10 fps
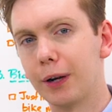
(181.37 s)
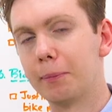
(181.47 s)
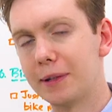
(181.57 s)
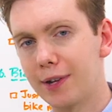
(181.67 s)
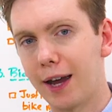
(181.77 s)

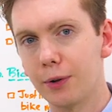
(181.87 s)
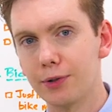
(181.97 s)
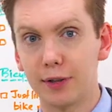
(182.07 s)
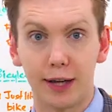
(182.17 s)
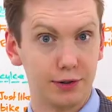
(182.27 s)
Companies
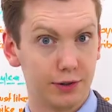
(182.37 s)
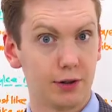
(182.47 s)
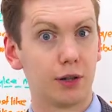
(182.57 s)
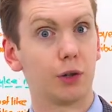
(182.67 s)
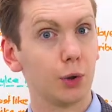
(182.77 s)
House, that's
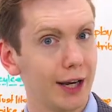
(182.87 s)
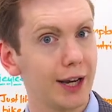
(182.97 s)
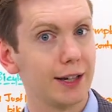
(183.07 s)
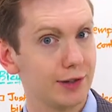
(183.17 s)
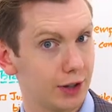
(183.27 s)
the
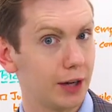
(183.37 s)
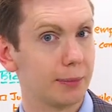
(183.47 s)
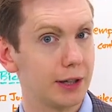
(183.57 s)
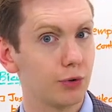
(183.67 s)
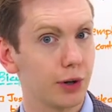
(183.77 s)
UK's
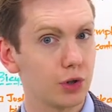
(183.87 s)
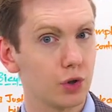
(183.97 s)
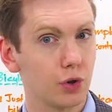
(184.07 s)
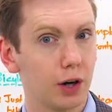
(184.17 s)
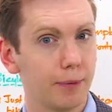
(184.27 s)
company
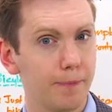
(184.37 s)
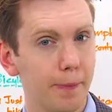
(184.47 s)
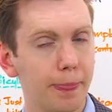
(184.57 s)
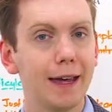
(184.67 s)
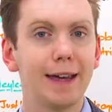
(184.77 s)
registrar,
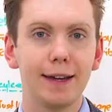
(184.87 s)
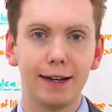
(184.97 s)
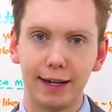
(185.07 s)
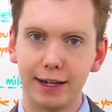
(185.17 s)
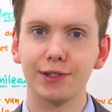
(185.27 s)

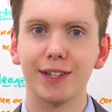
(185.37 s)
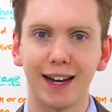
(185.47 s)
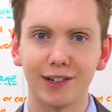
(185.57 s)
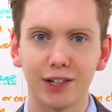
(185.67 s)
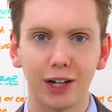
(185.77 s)
is
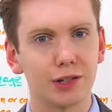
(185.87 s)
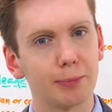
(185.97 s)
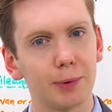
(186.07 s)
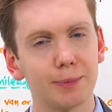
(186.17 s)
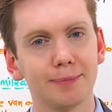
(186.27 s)
tax
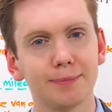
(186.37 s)
deductible.